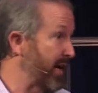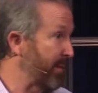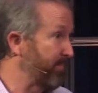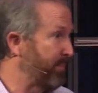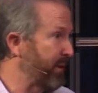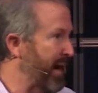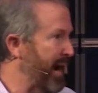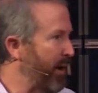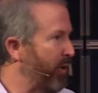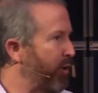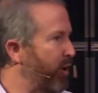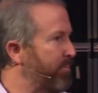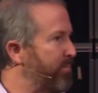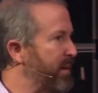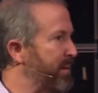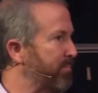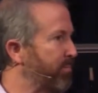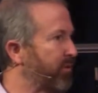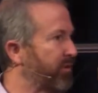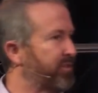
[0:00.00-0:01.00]
But I heard
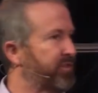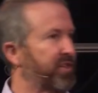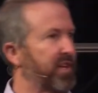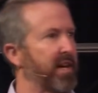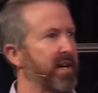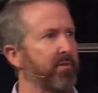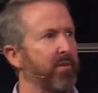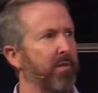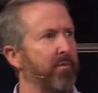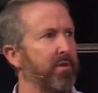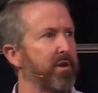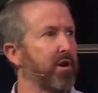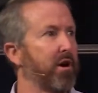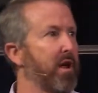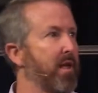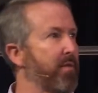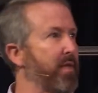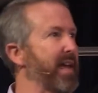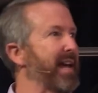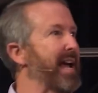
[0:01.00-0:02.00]
people saying that
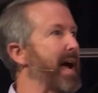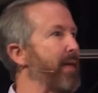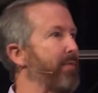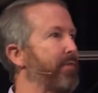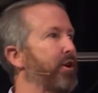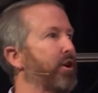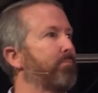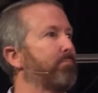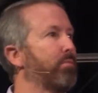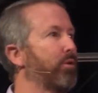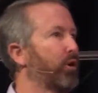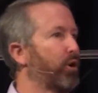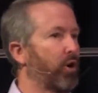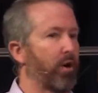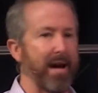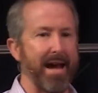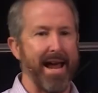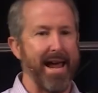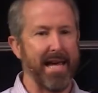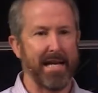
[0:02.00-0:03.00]
they got their
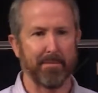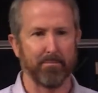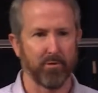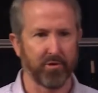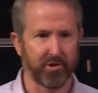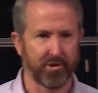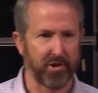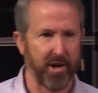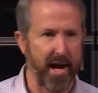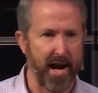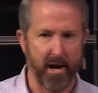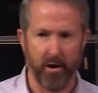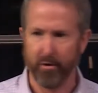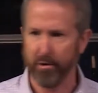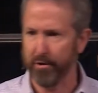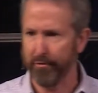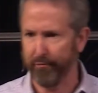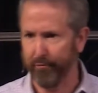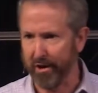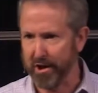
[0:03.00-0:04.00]
burger animal style,
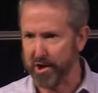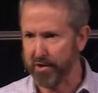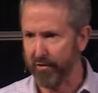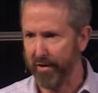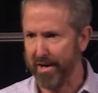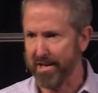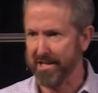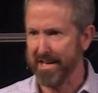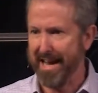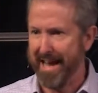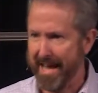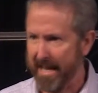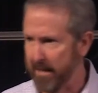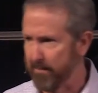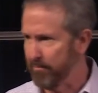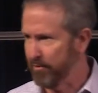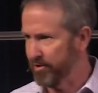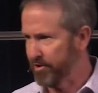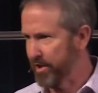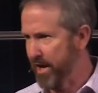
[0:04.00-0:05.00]
their French fries
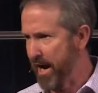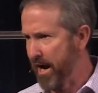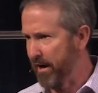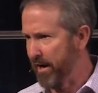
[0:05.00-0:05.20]
animal style.